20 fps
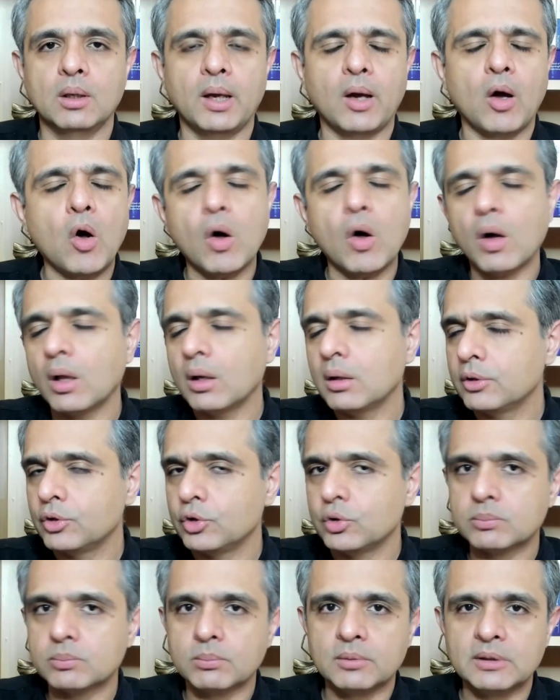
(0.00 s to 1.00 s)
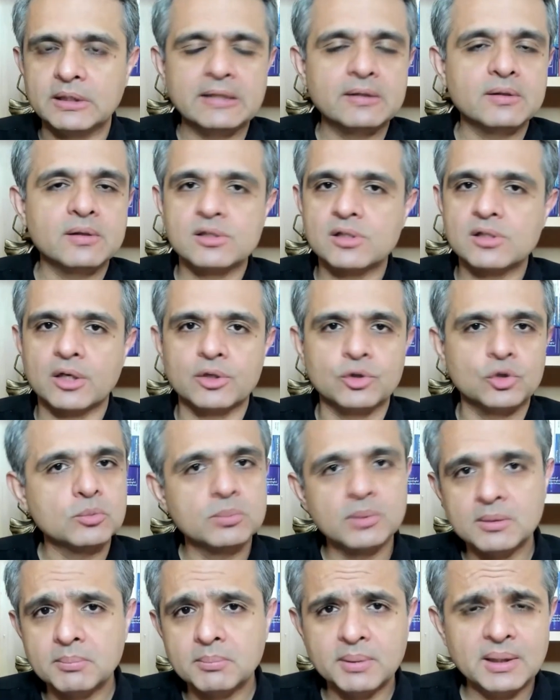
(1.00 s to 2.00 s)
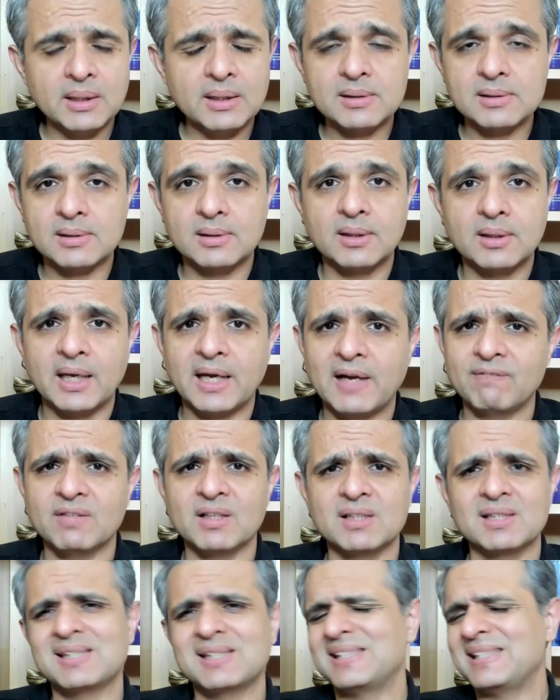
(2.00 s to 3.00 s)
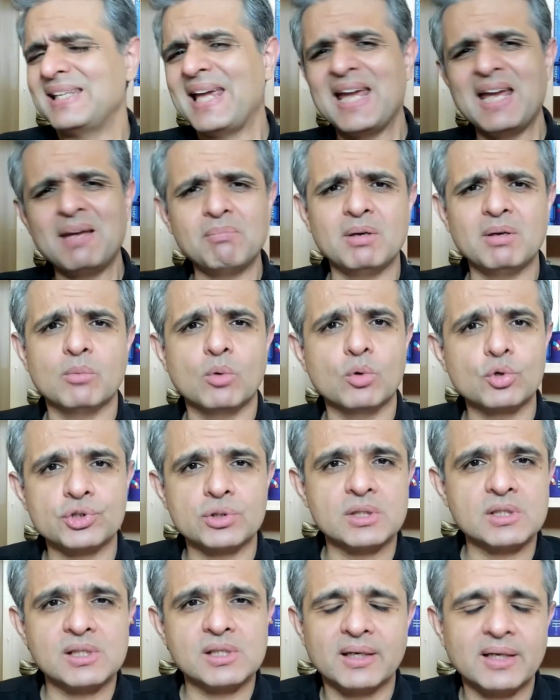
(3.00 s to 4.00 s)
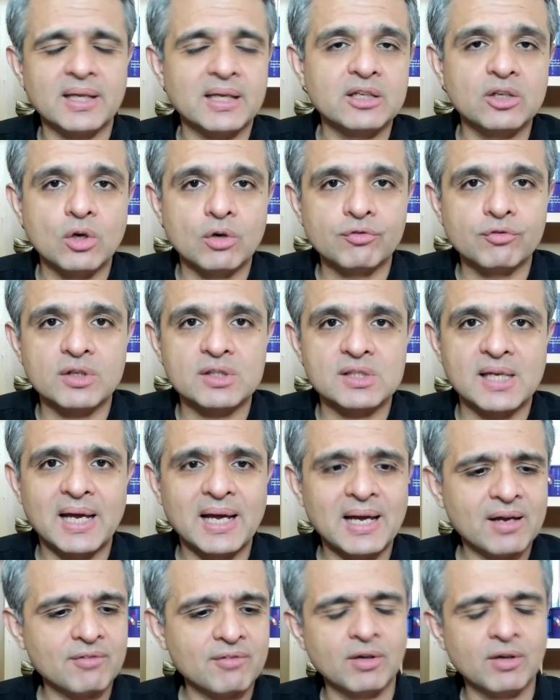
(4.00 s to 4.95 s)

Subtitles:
All leaders are human beings. They have the same emotions that any of us have.